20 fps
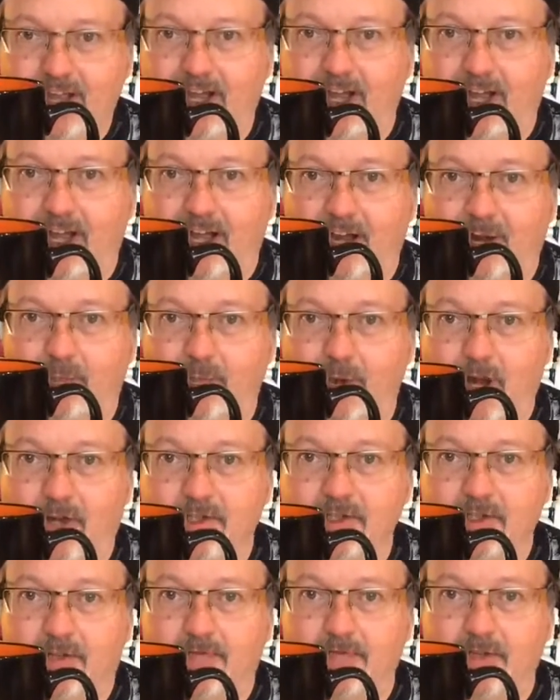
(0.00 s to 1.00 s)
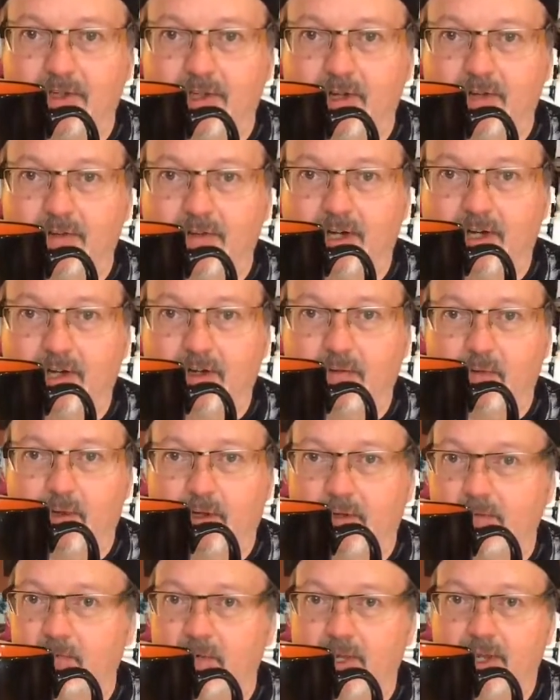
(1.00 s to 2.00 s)
Also, if you go there,
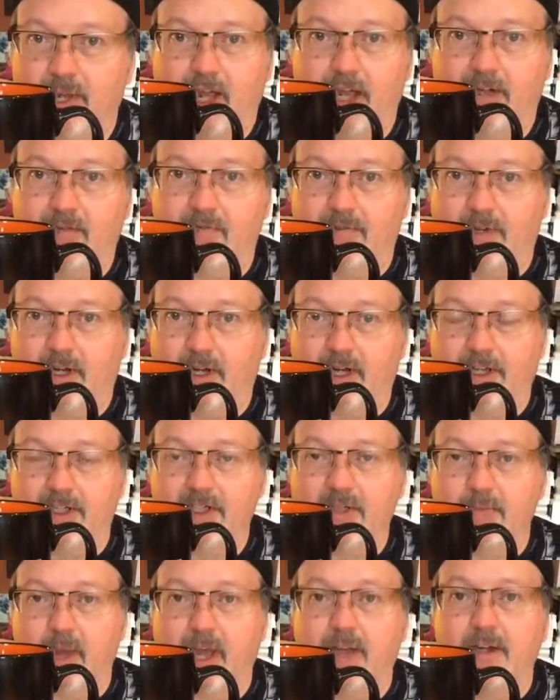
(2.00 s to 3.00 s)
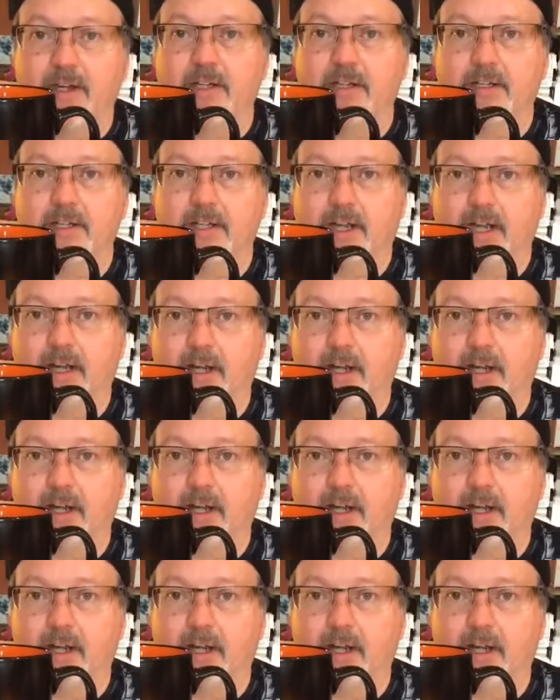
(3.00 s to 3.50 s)
we have expanded